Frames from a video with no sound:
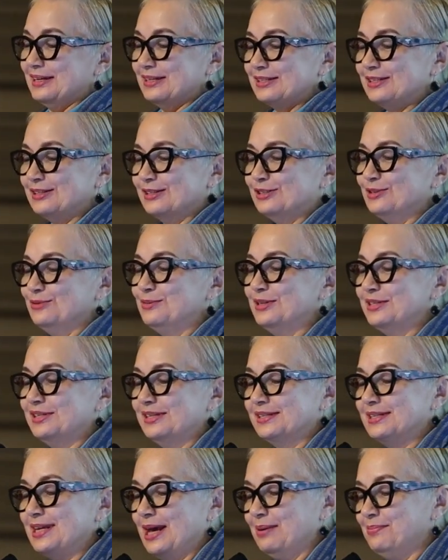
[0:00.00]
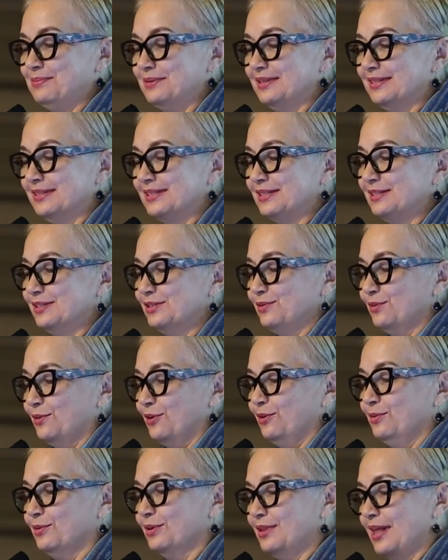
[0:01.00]
So much has happened since you
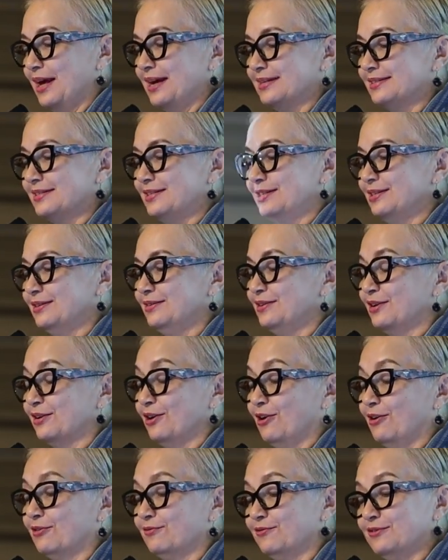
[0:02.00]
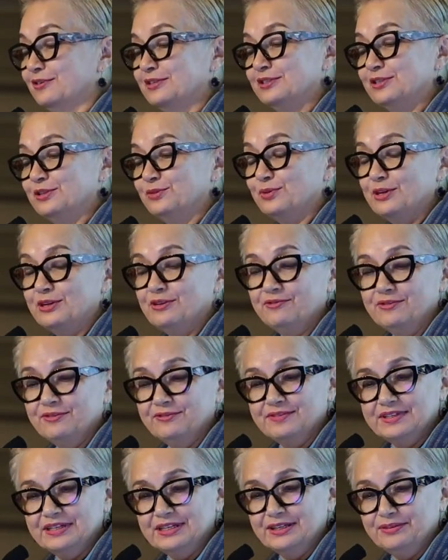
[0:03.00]
all were last here in our conference in
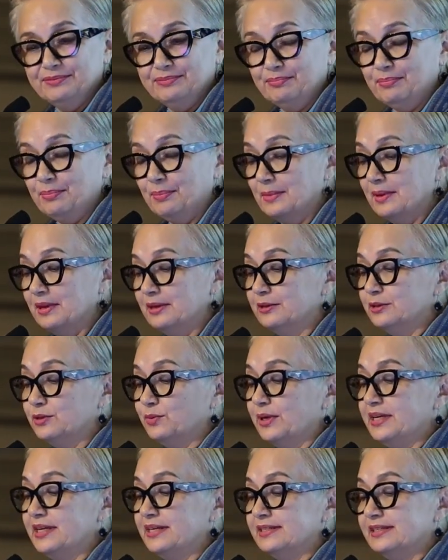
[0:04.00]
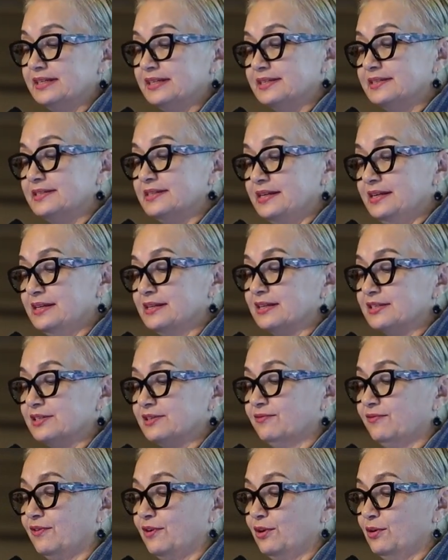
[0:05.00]
2015. In 2016, as
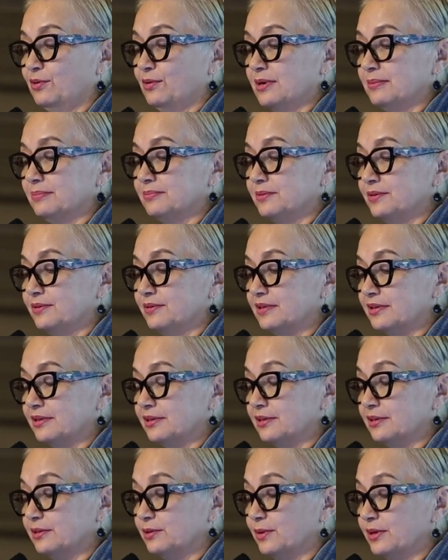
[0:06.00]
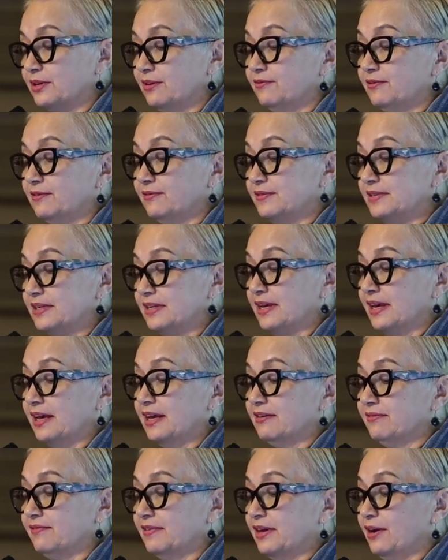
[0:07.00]
a follow-up to the 2015
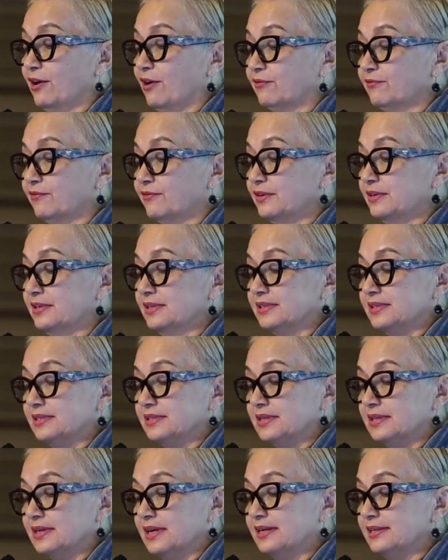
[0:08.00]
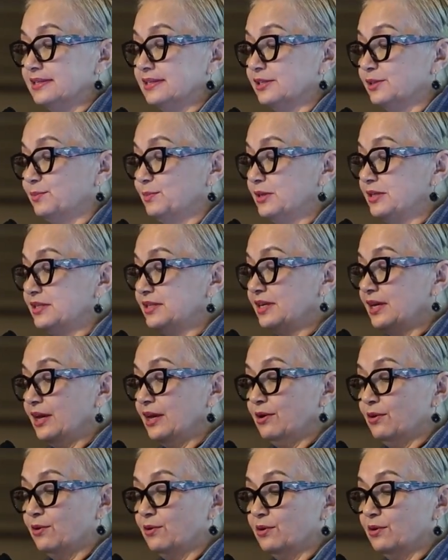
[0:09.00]
AfA conference, SSPCA